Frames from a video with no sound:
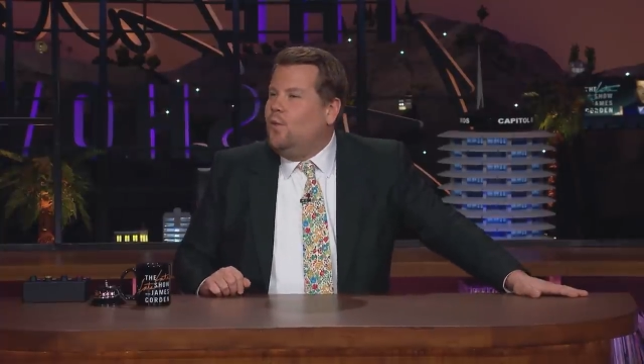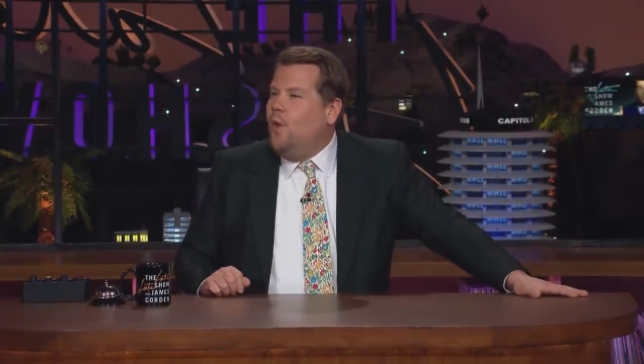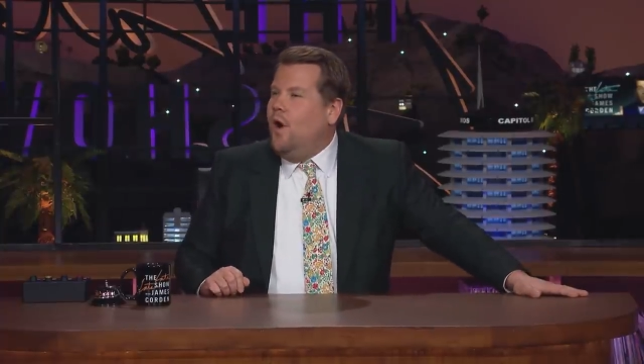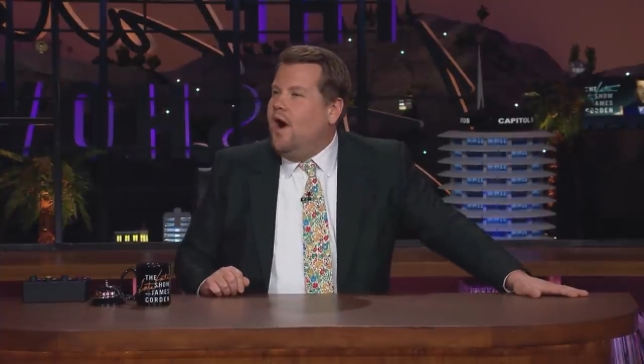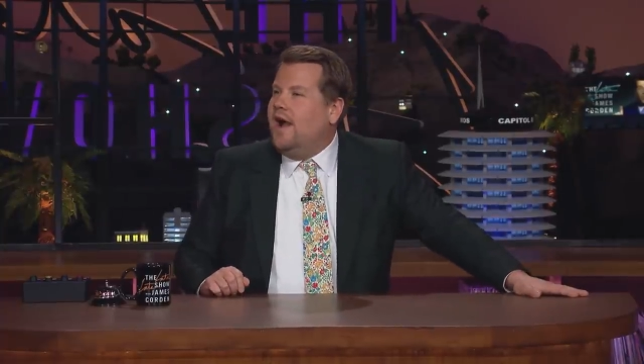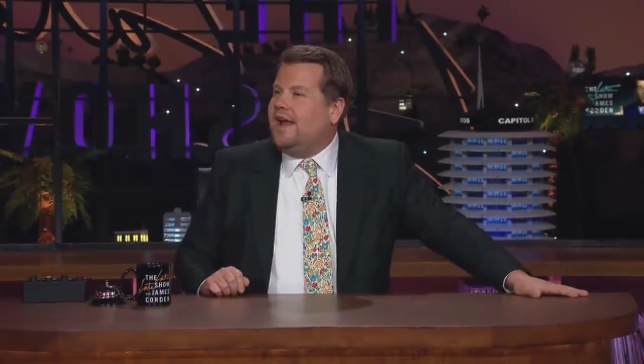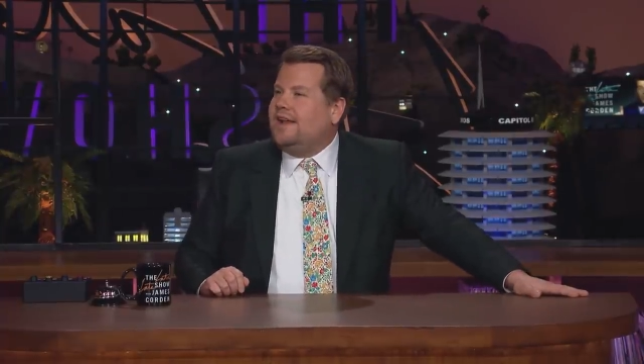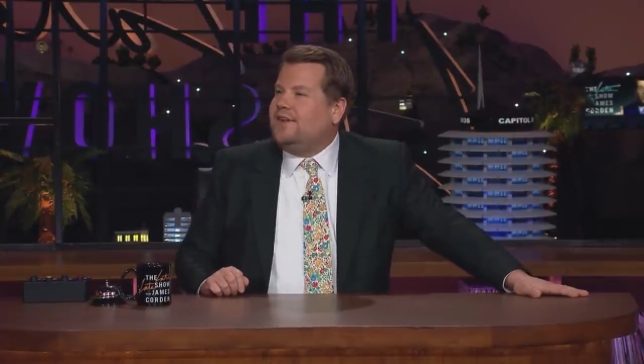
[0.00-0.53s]

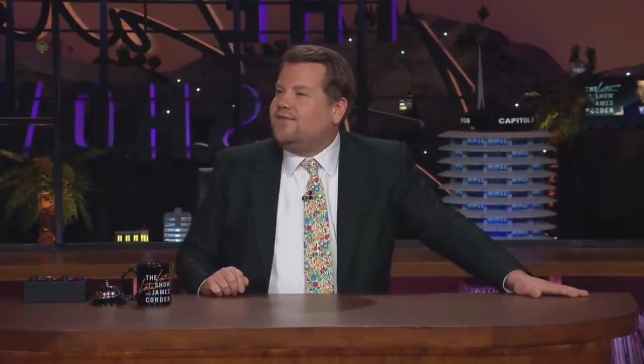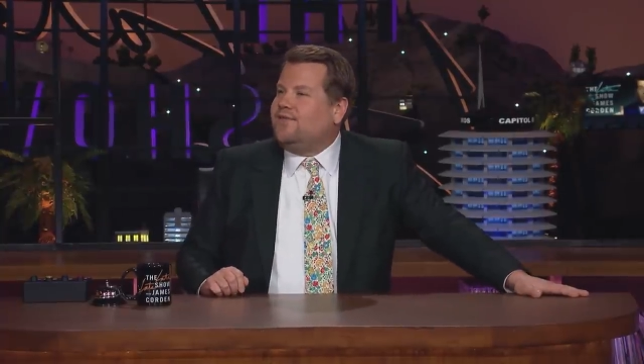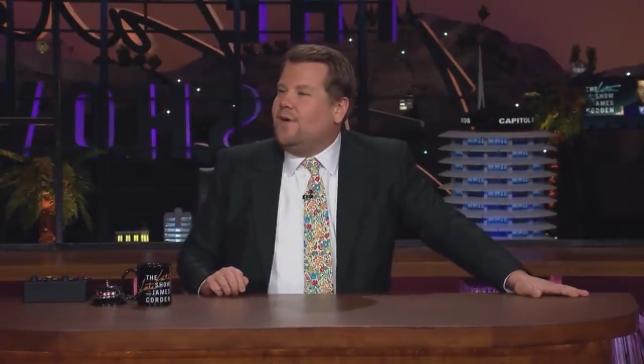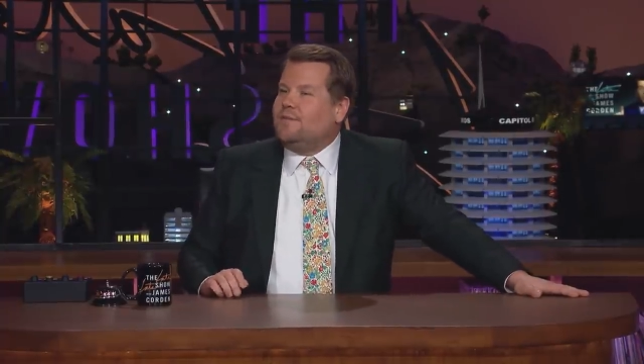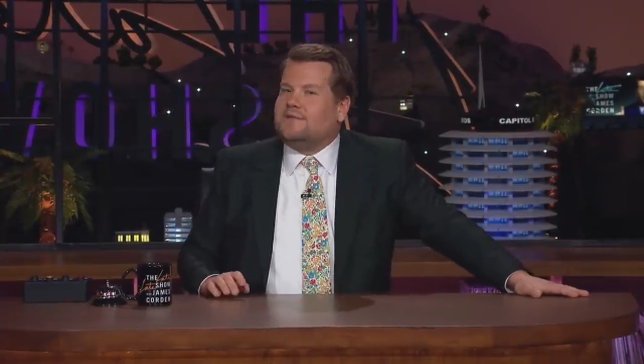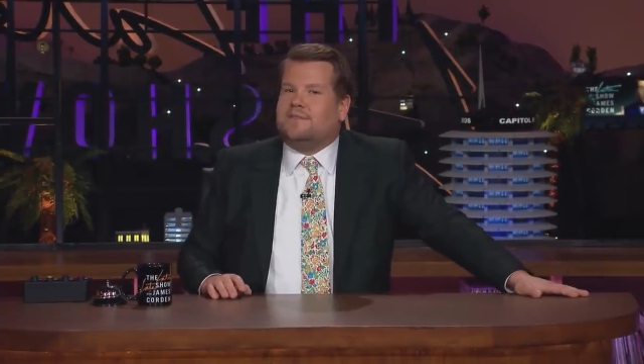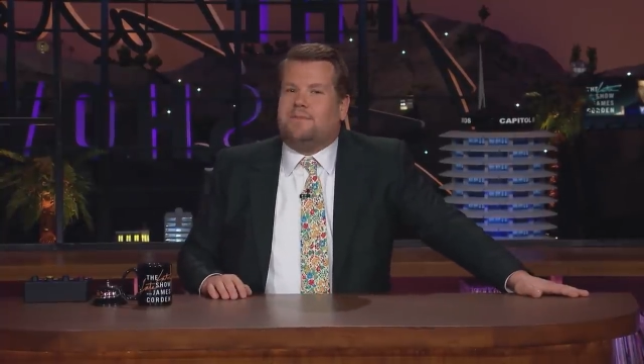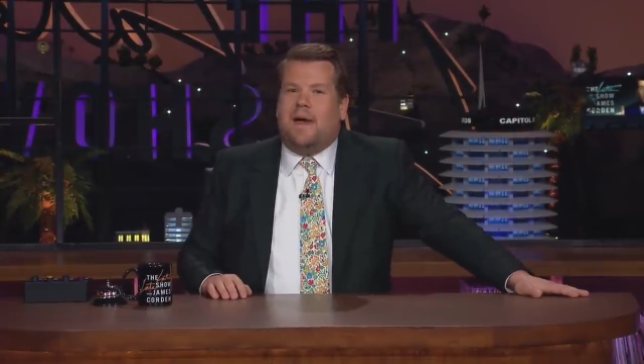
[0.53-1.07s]
Wine
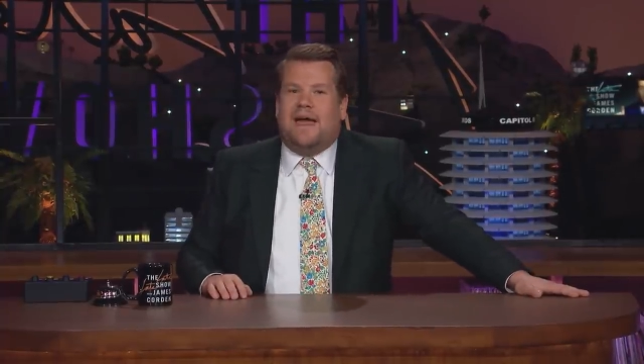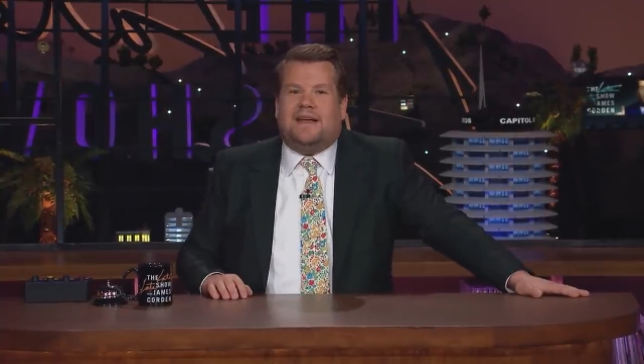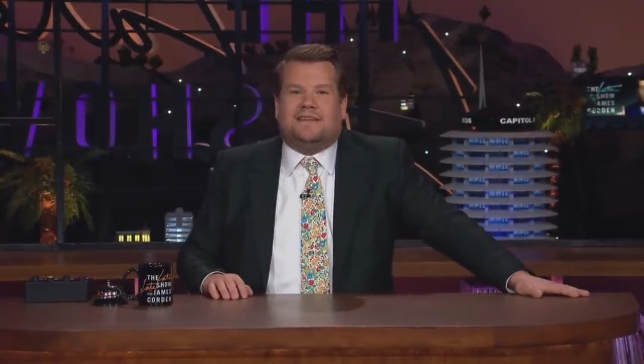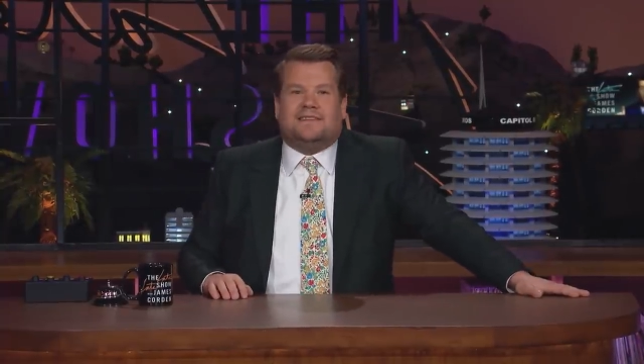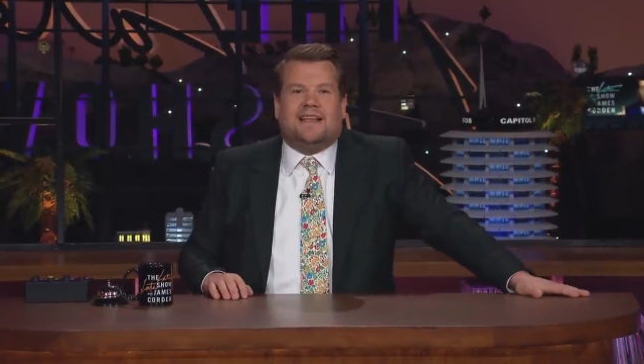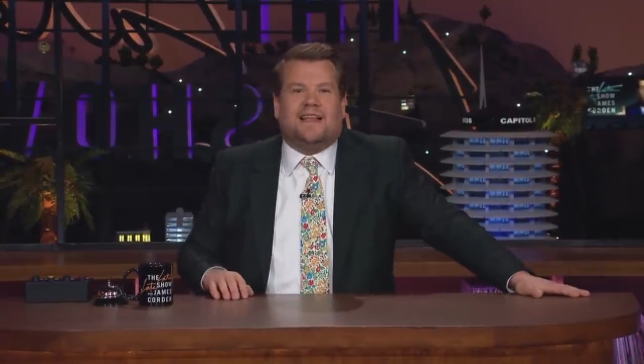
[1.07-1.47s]
from space.